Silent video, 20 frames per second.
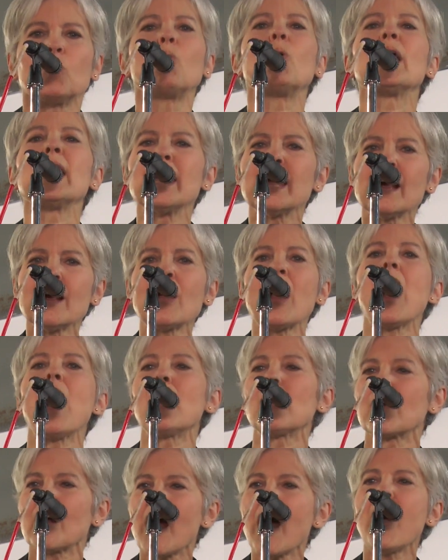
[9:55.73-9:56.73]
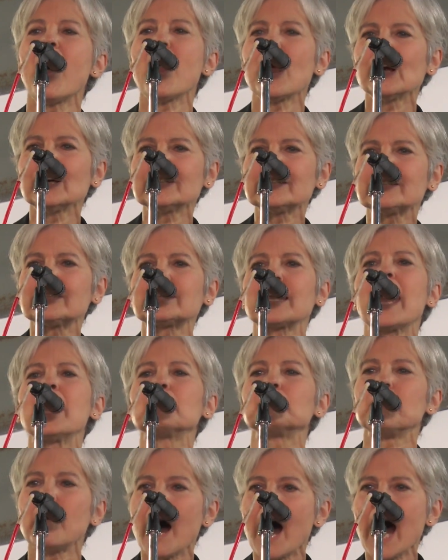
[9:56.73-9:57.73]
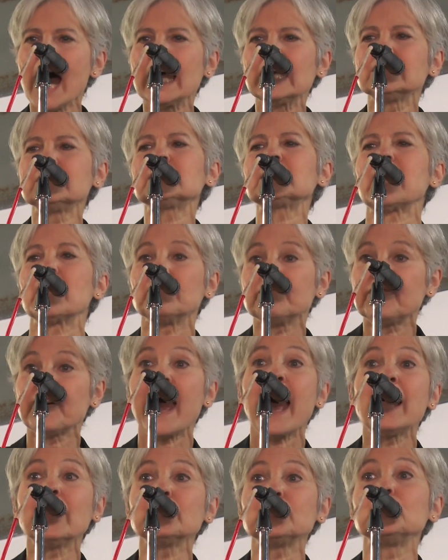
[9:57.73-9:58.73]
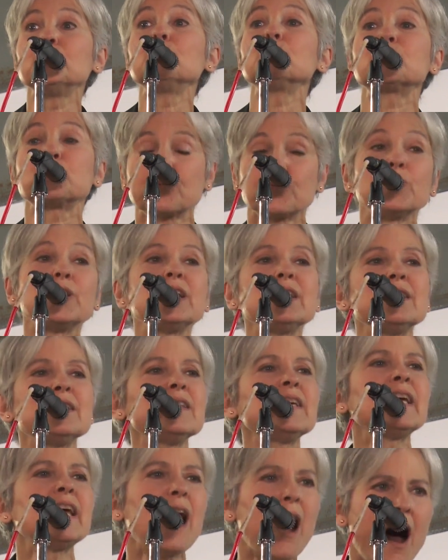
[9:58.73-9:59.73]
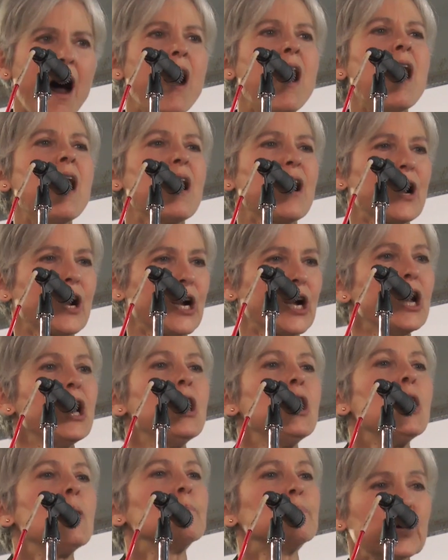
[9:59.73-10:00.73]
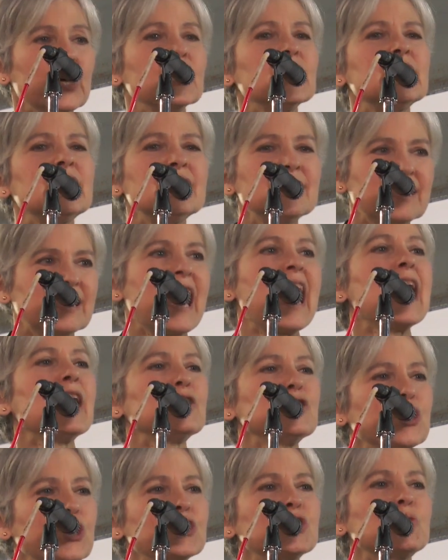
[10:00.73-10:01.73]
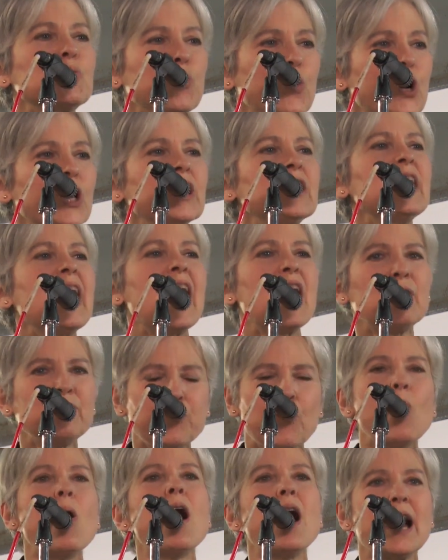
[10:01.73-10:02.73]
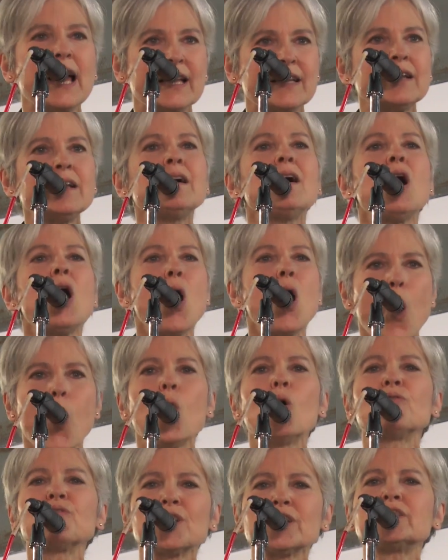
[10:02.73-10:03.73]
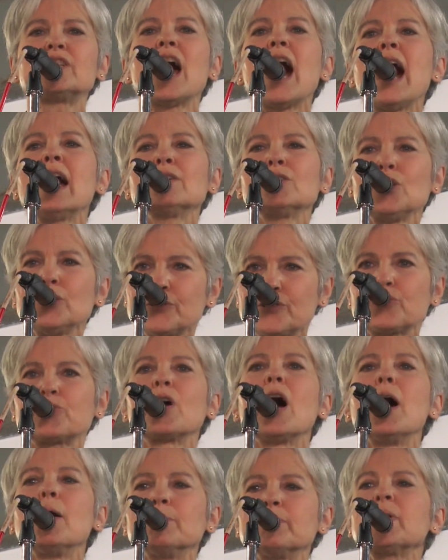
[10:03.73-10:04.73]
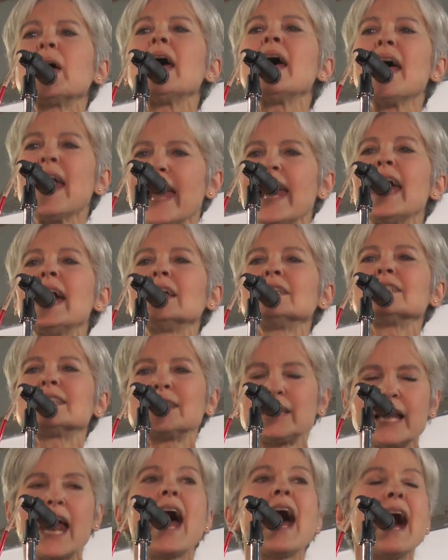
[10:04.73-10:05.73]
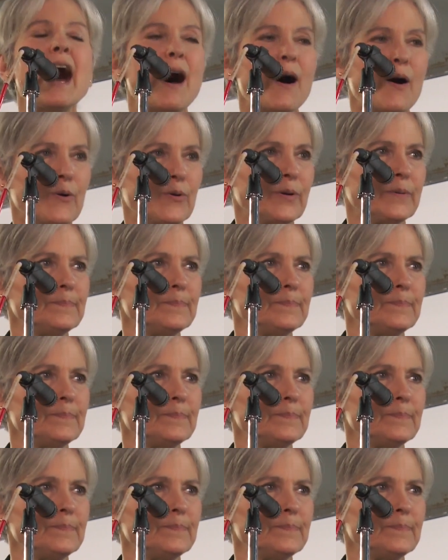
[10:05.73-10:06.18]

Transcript: where our hearts and minds and values really are. Bernie Sanders would have won over Donald Trump, hands down.